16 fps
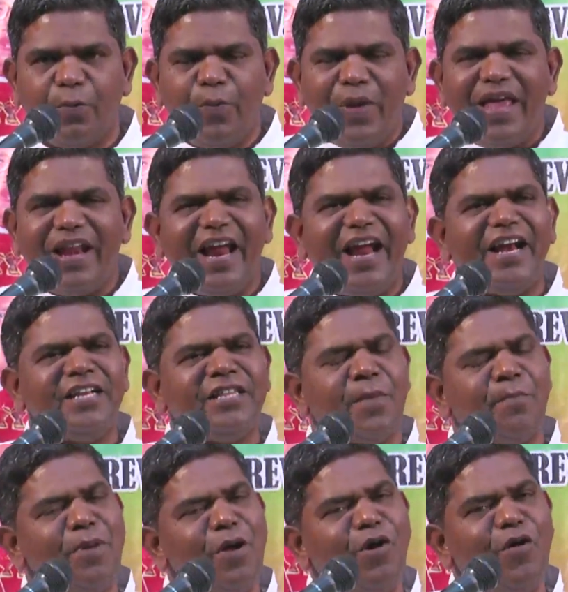We read in
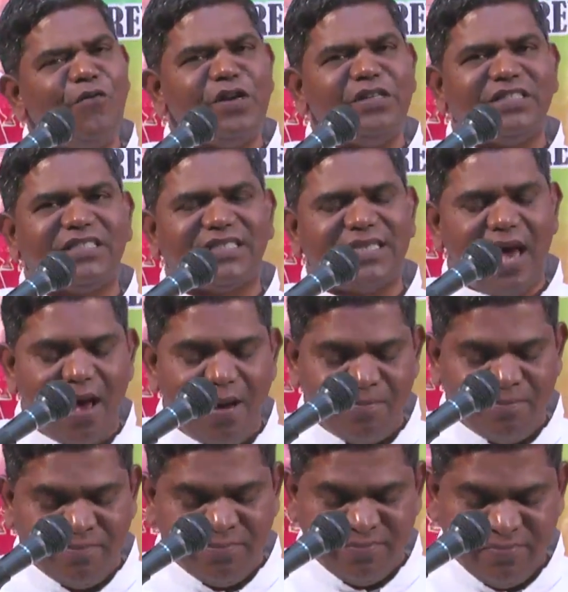the beautiful
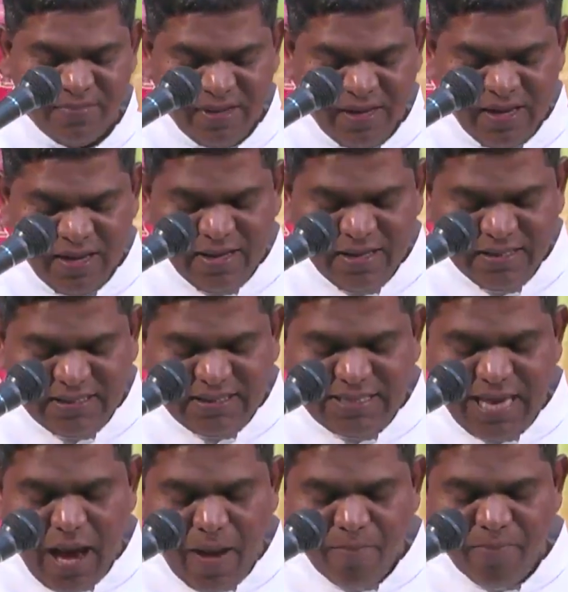Psalm,
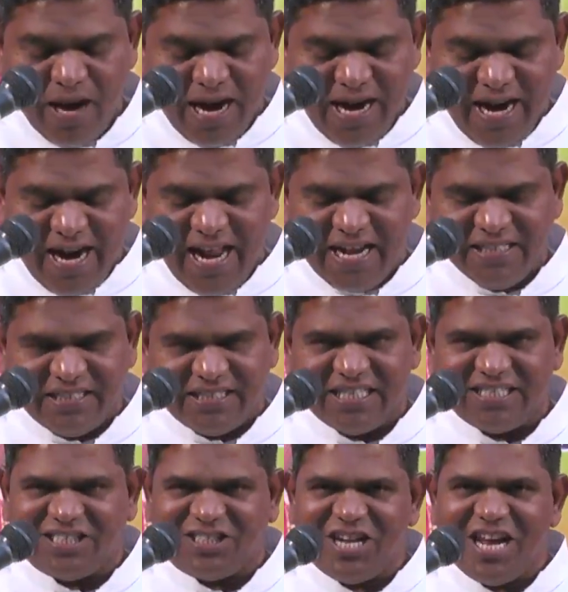Psalm
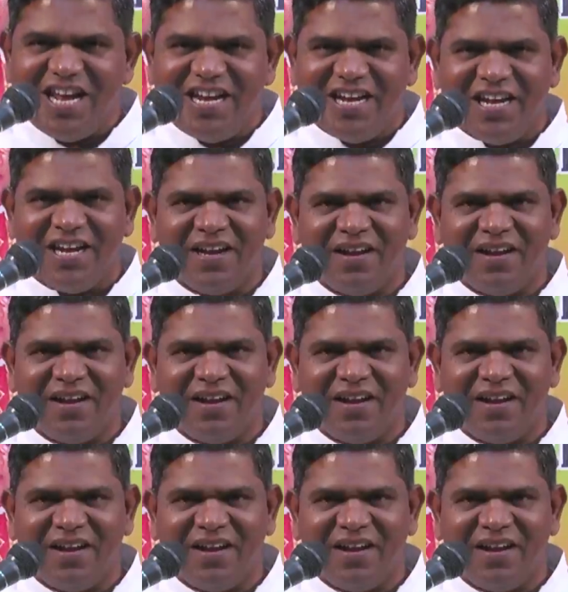116